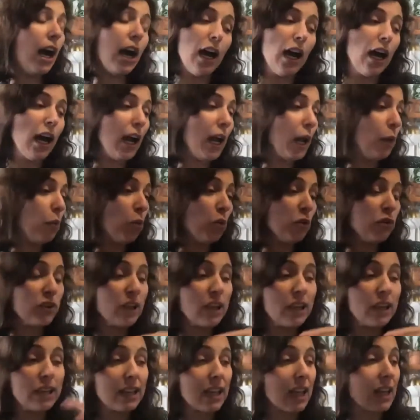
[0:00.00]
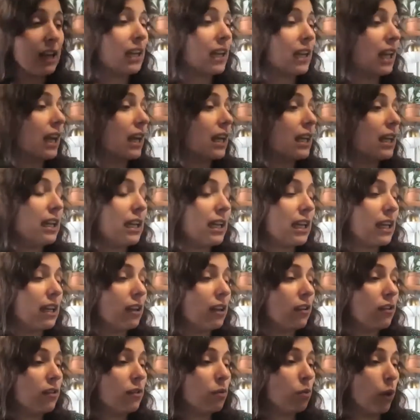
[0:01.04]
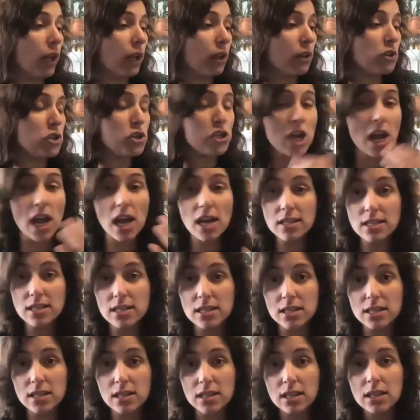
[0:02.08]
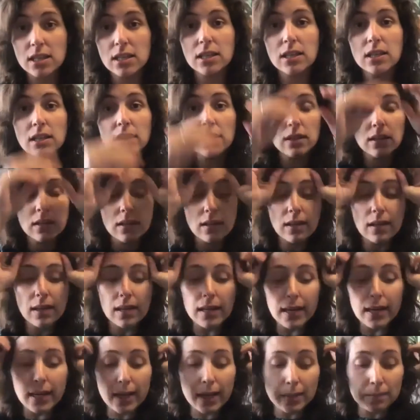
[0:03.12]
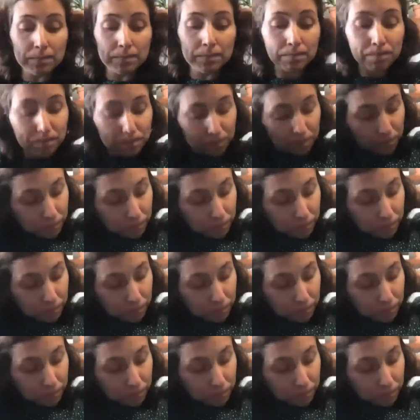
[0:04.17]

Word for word: I will say it again and again, is when Jess um,